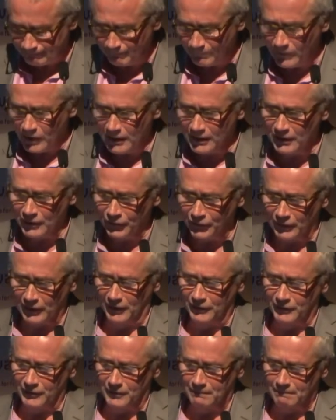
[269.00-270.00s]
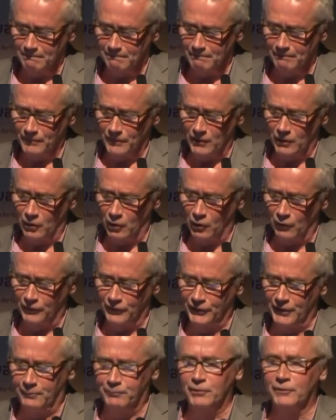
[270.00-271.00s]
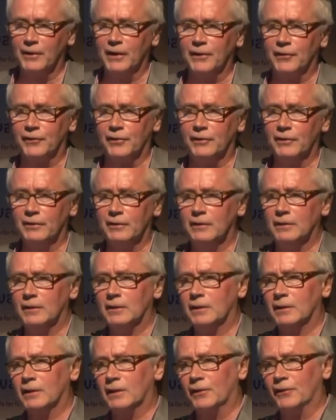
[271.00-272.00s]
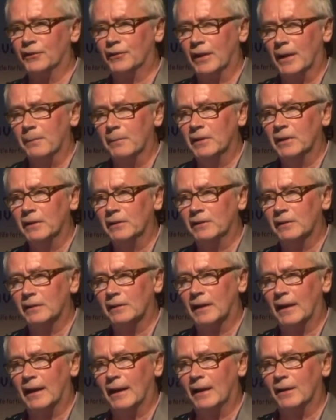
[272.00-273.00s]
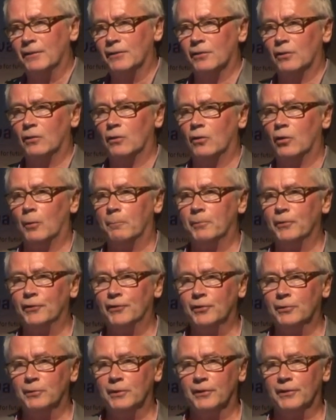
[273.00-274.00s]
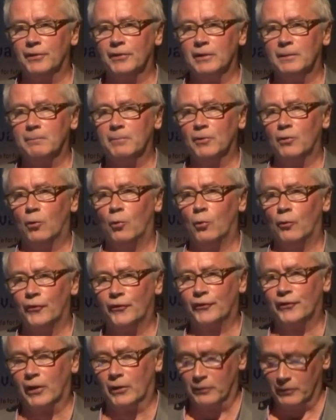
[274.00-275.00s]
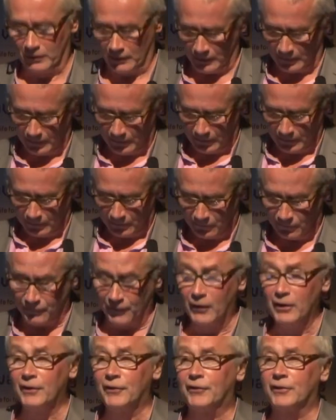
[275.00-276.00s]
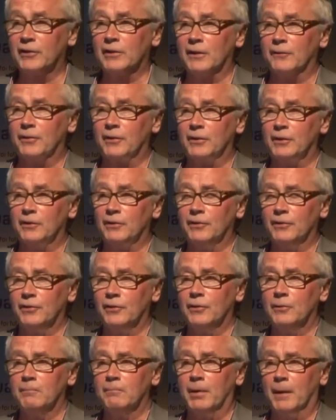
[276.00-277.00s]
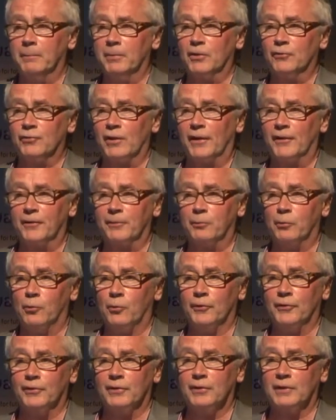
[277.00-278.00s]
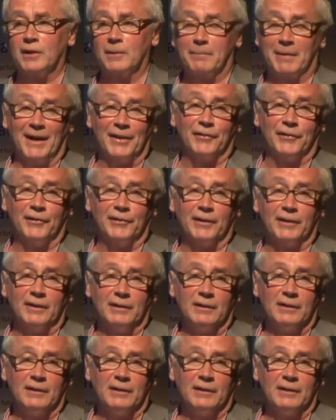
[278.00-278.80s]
in East London of deprivation, contaminated land, opportunity, but also very significant public transport capacity.